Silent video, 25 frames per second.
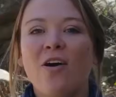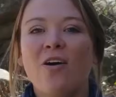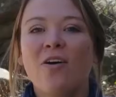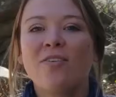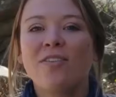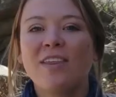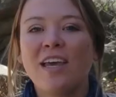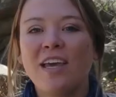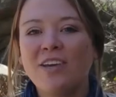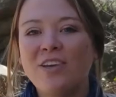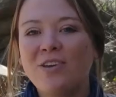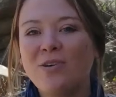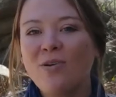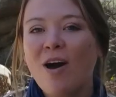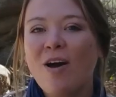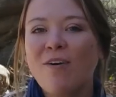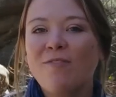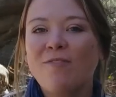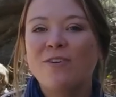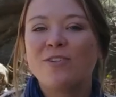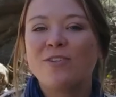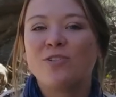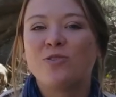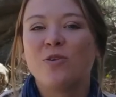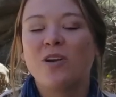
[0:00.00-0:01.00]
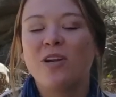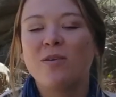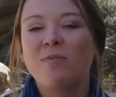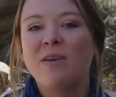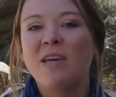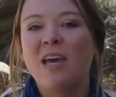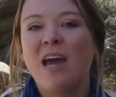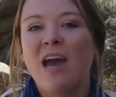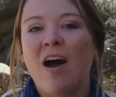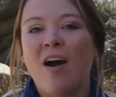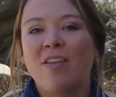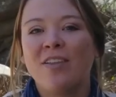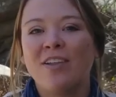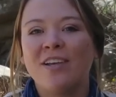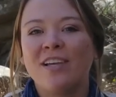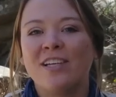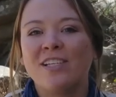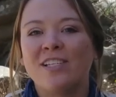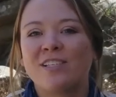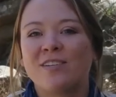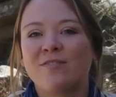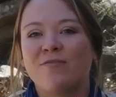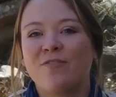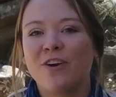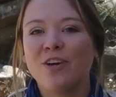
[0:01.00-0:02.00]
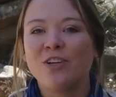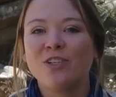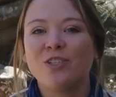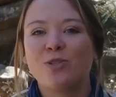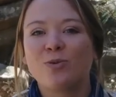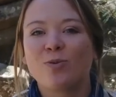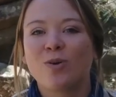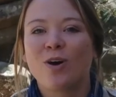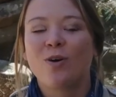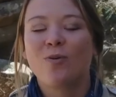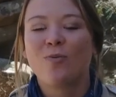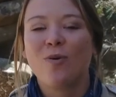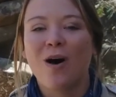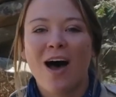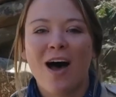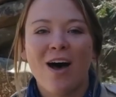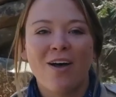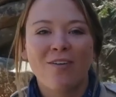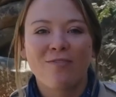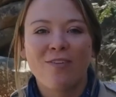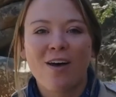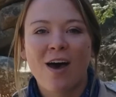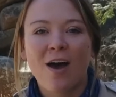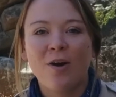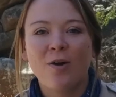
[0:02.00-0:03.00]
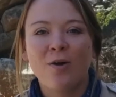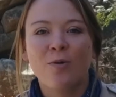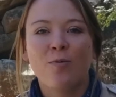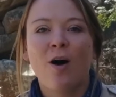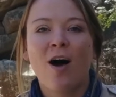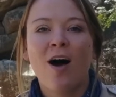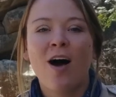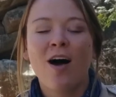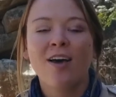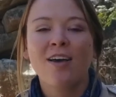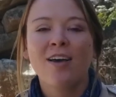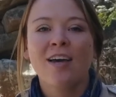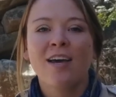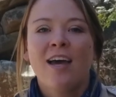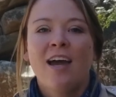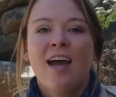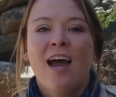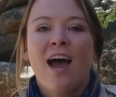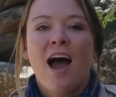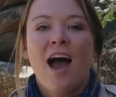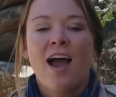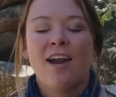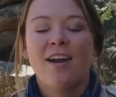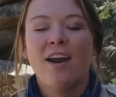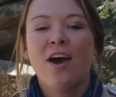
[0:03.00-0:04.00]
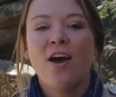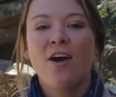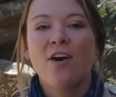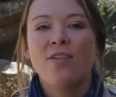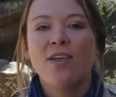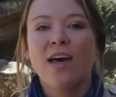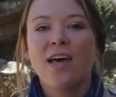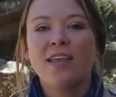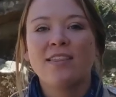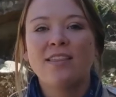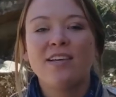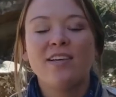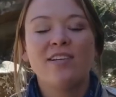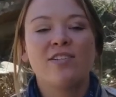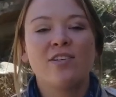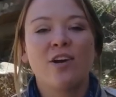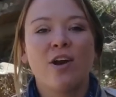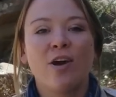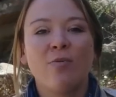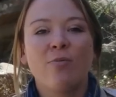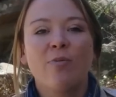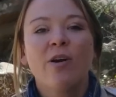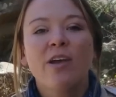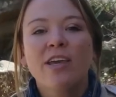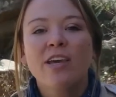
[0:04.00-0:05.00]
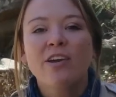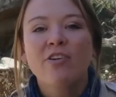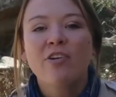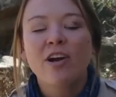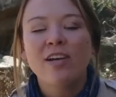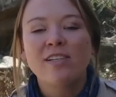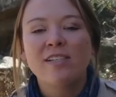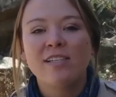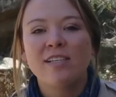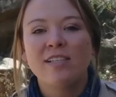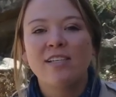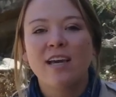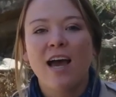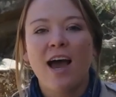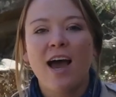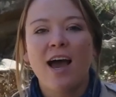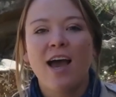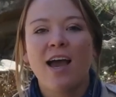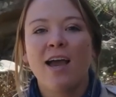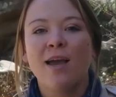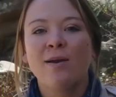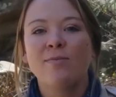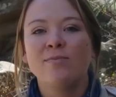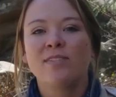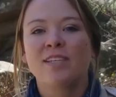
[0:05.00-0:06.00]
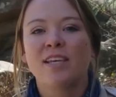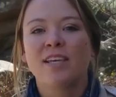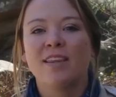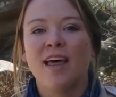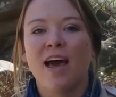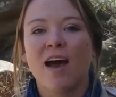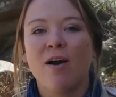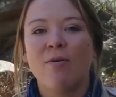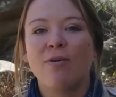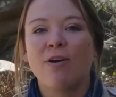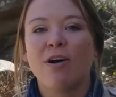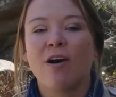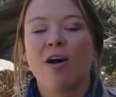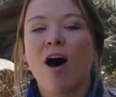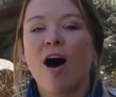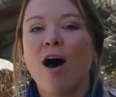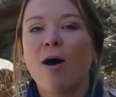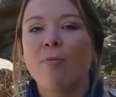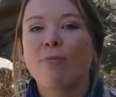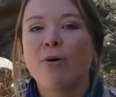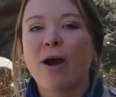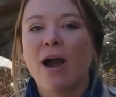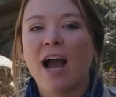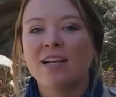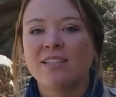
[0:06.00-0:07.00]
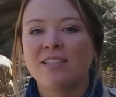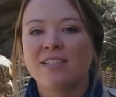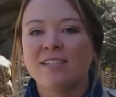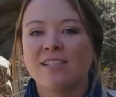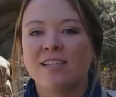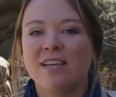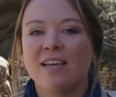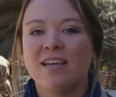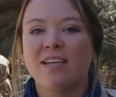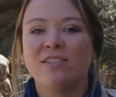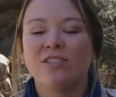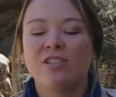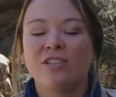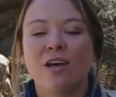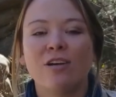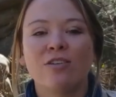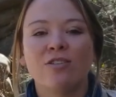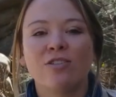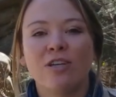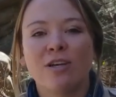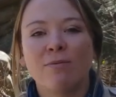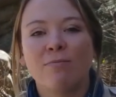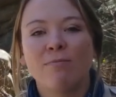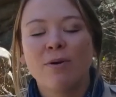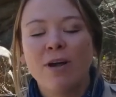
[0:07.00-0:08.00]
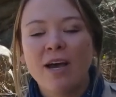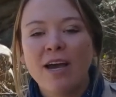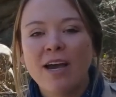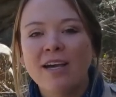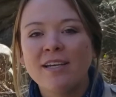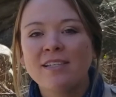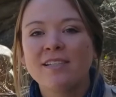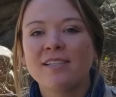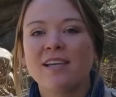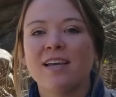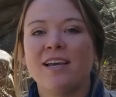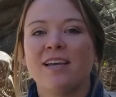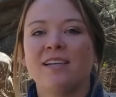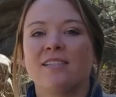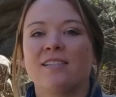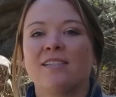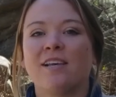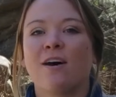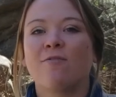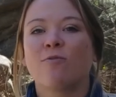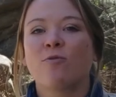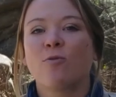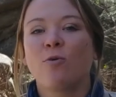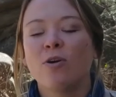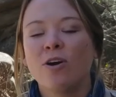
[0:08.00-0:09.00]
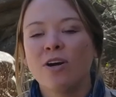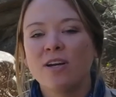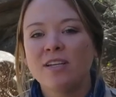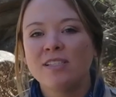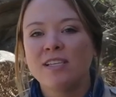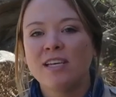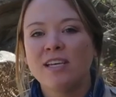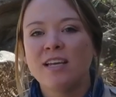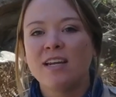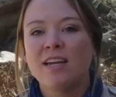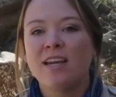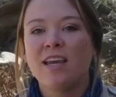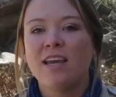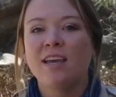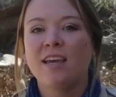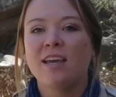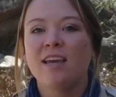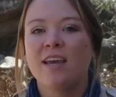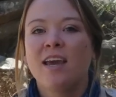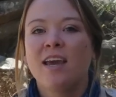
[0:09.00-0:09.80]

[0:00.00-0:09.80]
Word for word: Well, thank you all for joining me on this virtual wildflower walk. I know that these are really crazy times and that we're all practicing shelter in place and self-quarantining.